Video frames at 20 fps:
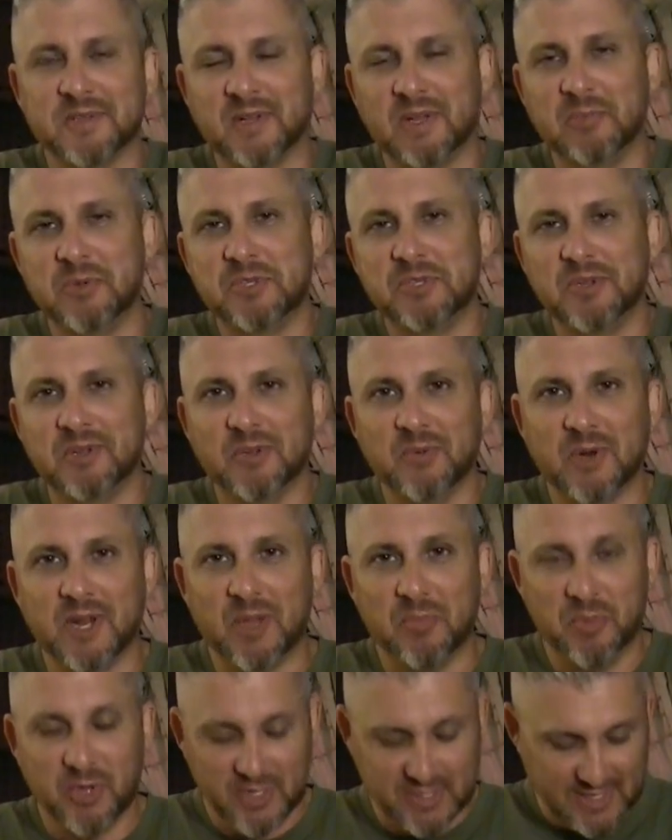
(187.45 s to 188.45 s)
so let me show you what
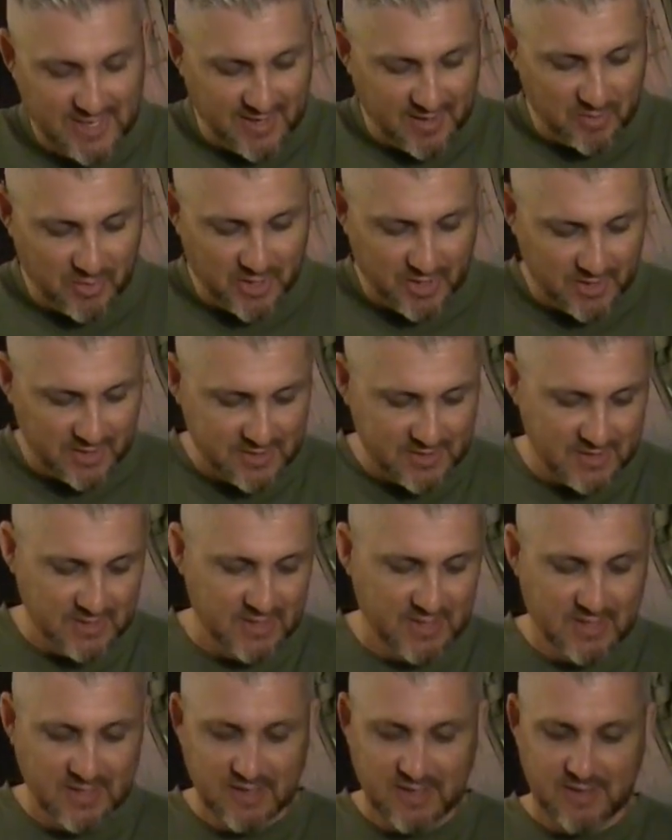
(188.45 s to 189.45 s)
I picked out of the box.
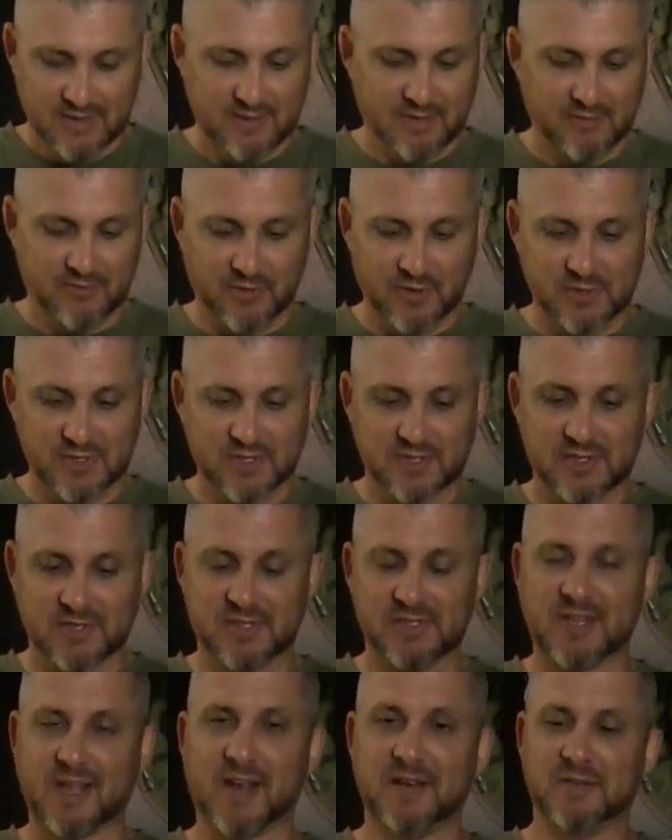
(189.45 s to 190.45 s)
First is
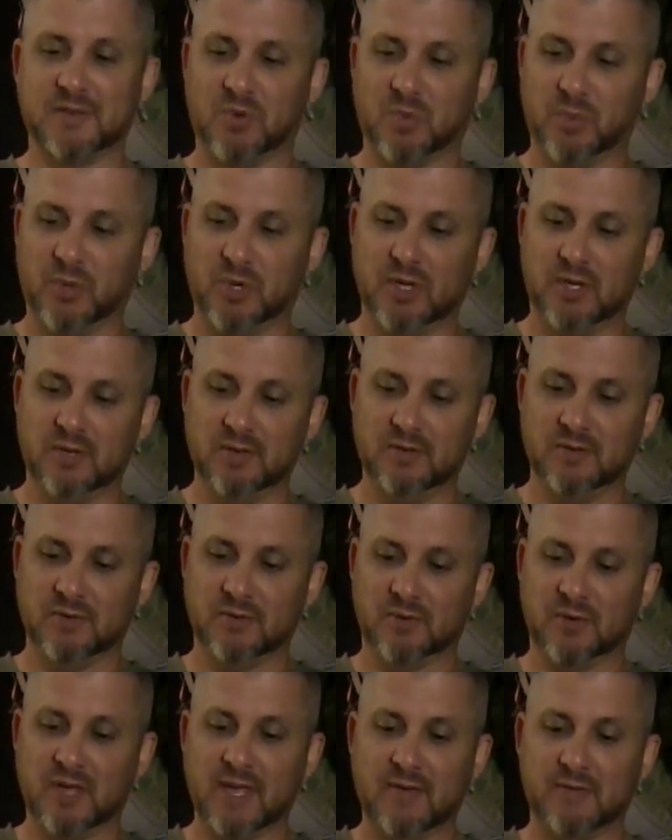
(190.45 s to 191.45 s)
this tactical pin,
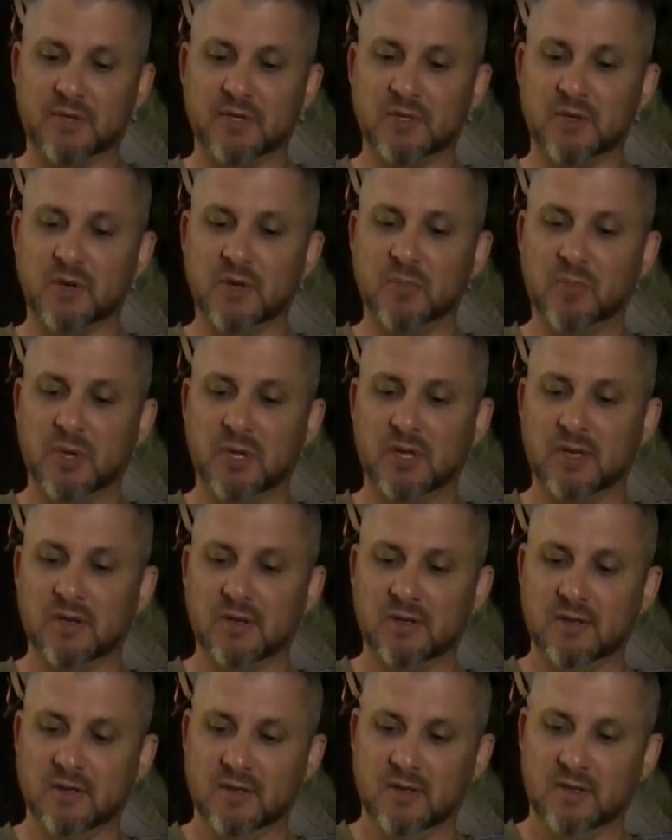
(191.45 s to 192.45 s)
real heavy duty
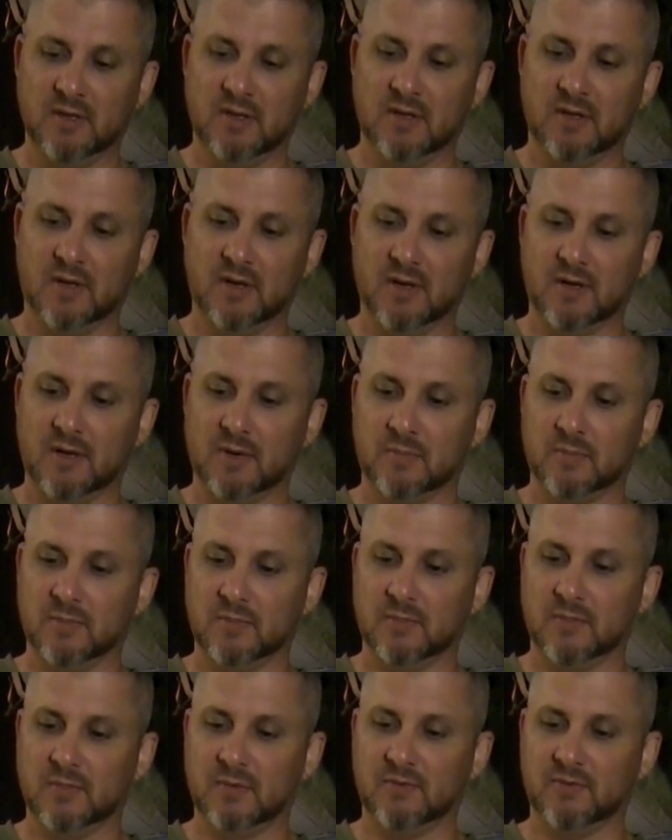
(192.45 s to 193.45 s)
pin. Looks
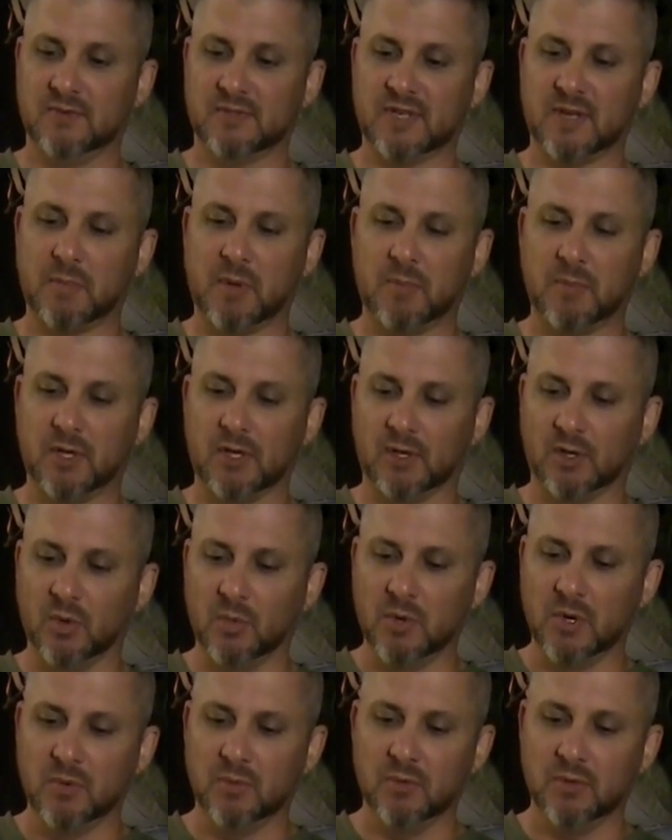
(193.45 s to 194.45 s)
like it might be
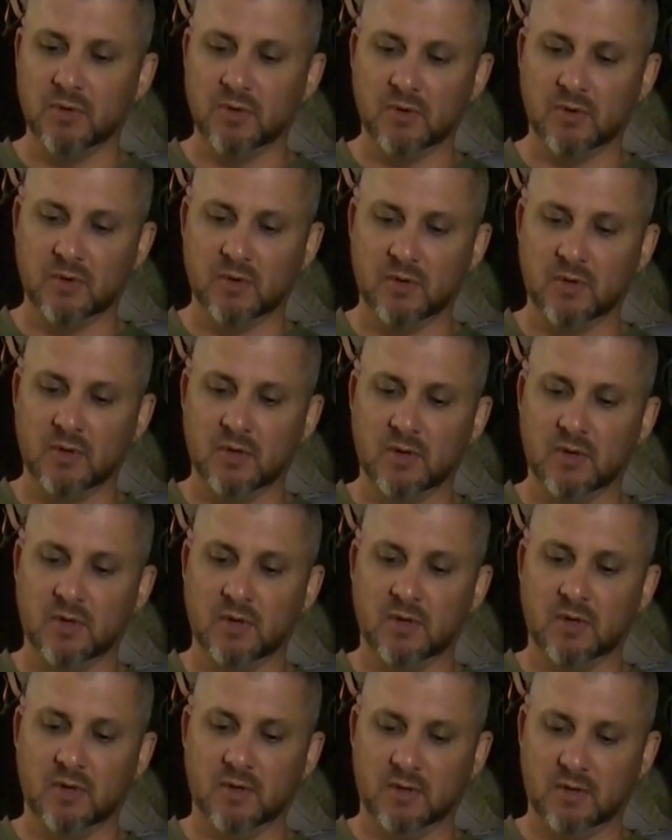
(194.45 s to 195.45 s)
aluminum.
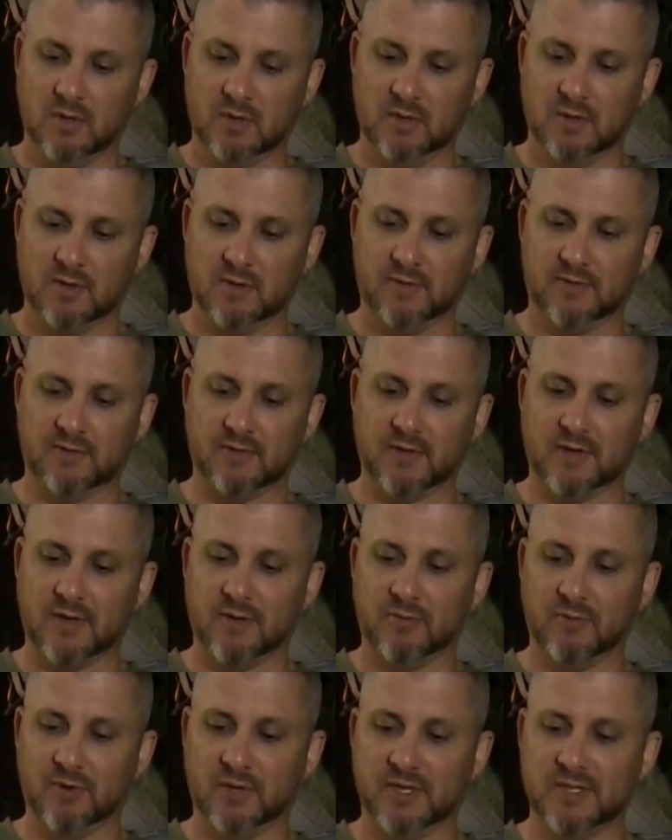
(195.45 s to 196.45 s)
It's
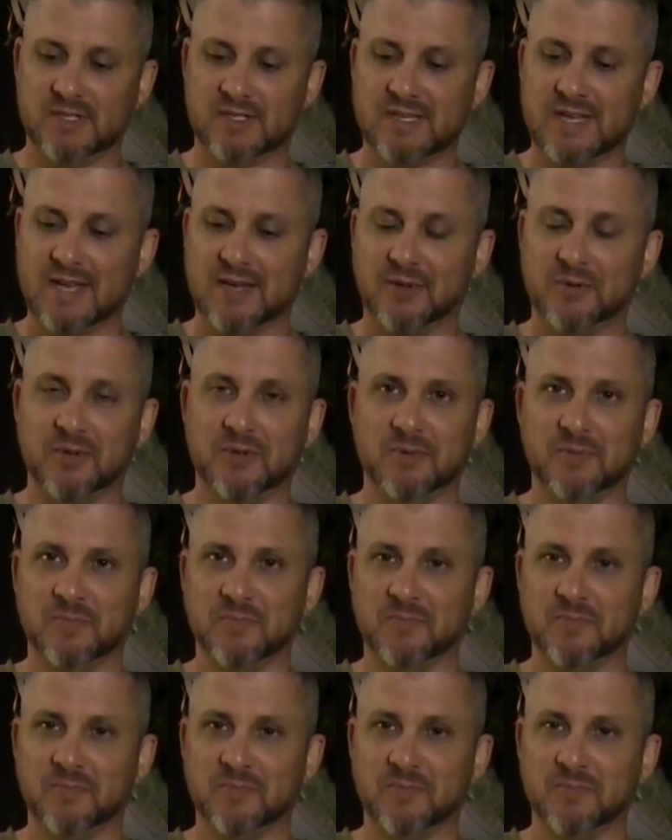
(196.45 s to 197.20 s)
really stout,